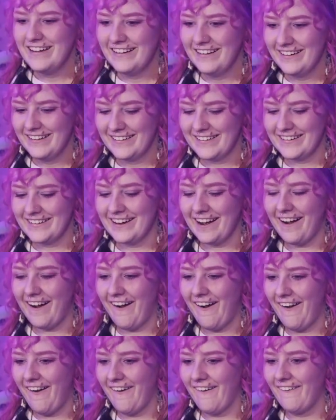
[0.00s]
hand.
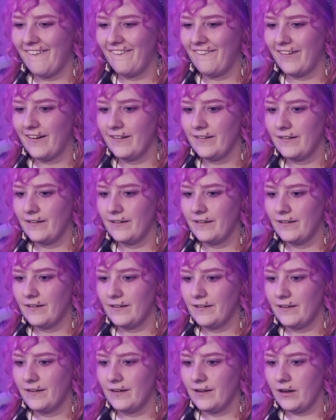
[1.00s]
Yo.
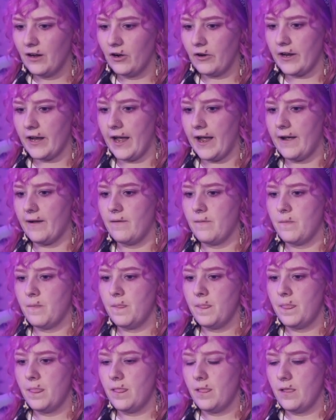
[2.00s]
Okay.
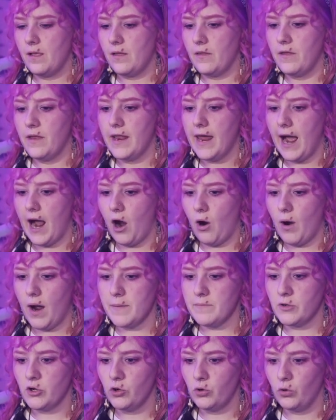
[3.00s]
Now
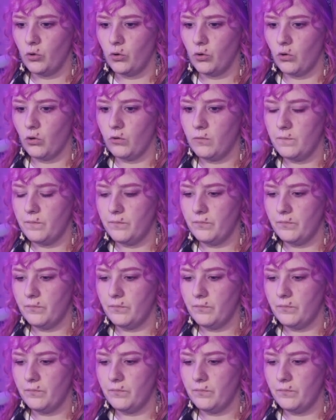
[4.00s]
I'm cool.